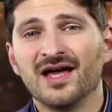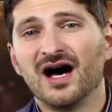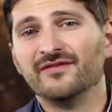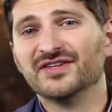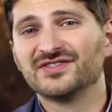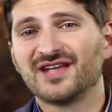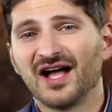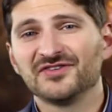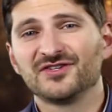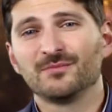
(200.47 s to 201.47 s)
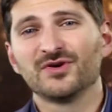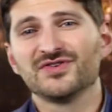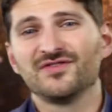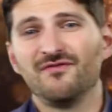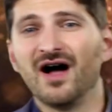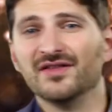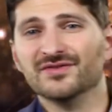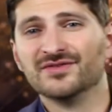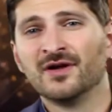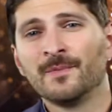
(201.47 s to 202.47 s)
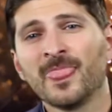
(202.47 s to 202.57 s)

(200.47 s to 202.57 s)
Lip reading: of its customers' funds.